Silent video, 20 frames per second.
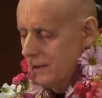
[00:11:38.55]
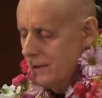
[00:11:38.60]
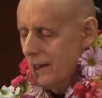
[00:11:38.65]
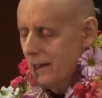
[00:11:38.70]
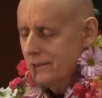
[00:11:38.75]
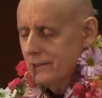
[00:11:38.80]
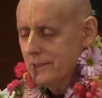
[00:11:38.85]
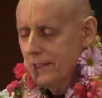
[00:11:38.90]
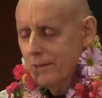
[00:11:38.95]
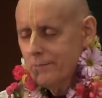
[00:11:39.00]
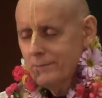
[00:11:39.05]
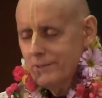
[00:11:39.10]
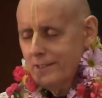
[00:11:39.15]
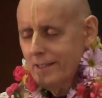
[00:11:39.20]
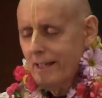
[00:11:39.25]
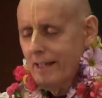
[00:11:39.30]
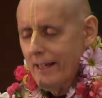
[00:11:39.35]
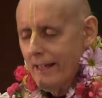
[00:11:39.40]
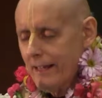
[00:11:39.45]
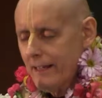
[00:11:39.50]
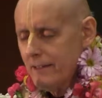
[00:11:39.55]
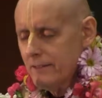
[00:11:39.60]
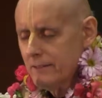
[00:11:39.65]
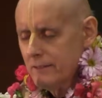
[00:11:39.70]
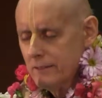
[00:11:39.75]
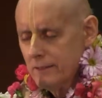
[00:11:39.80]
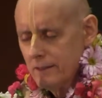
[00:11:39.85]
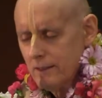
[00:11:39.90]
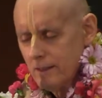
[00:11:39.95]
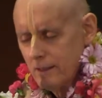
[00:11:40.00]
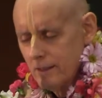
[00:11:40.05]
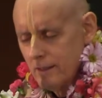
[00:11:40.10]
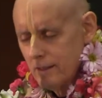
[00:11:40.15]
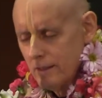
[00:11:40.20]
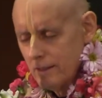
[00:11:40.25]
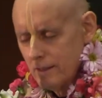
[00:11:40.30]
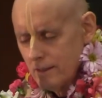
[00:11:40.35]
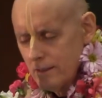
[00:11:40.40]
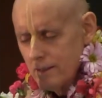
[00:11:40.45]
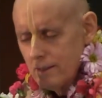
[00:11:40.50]
Now some say
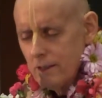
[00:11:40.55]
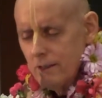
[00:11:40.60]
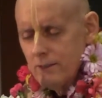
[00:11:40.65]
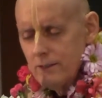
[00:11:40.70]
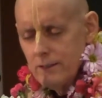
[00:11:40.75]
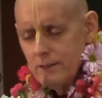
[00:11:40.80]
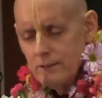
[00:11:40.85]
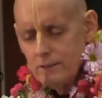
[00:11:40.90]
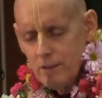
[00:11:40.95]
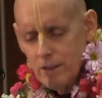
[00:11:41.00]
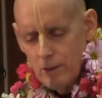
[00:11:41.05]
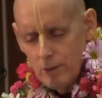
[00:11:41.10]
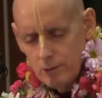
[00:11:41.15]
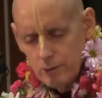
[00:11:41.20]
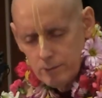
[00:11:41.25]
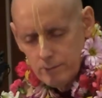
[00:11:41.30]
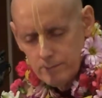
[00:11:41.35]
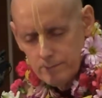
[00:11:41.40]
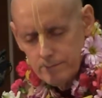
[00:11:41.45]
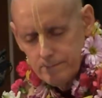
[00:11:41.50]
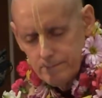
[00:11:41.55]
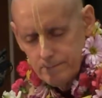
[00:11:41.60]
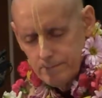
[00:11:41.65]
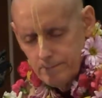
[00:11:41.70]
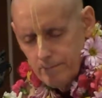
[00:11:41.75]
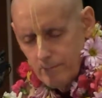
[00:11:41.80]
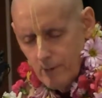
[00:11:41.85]
that there is no